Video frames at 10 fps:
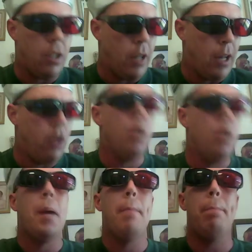to you later.
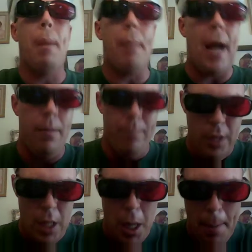Bye-bye.
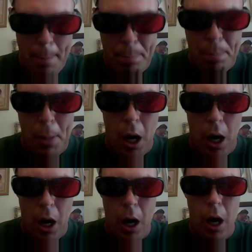
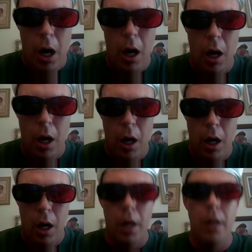
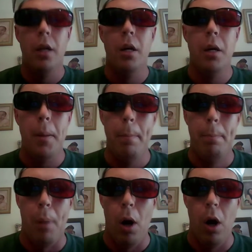Bye.
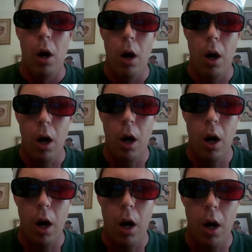
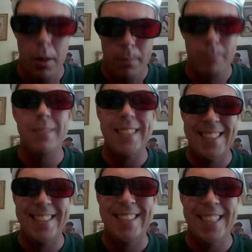Bye.
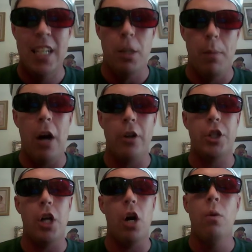Tomorrow's
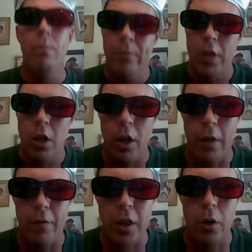show,
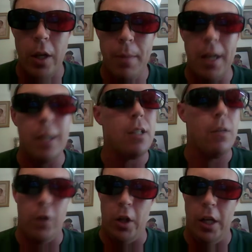looking for thirty minutes
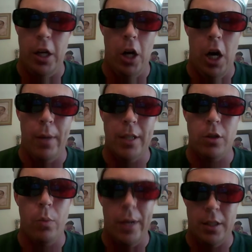for Yeehaw
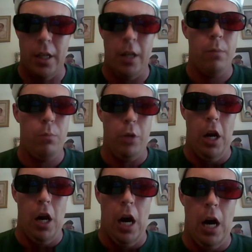Western Wednesday.
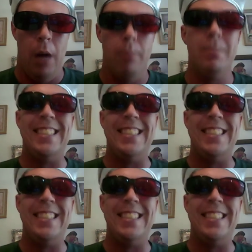Yeah.